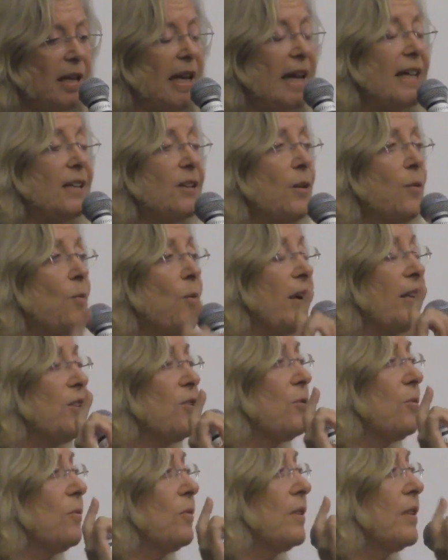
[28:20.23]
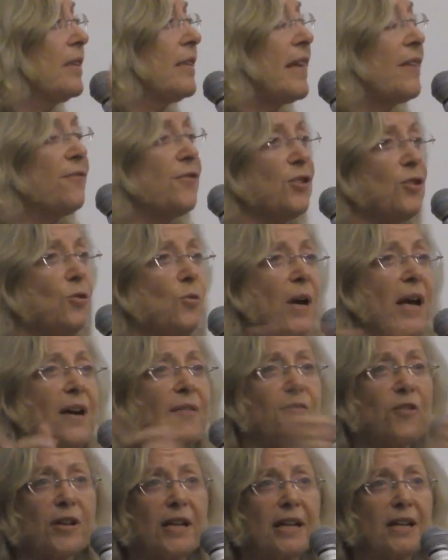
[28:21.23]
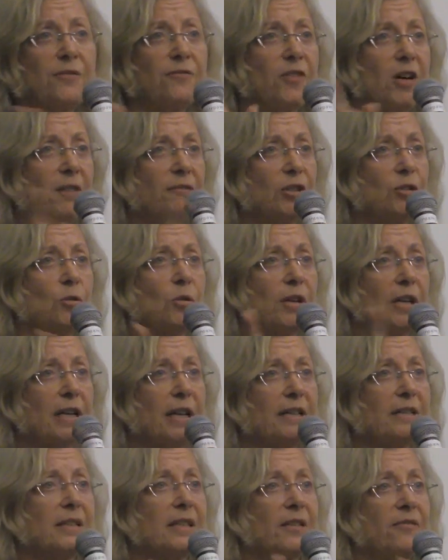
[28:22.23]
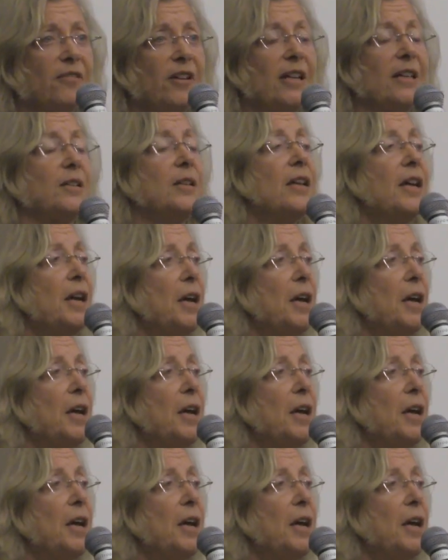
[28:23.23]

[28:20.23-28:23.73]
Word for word: And when you, if you ever get involved in organizing an event,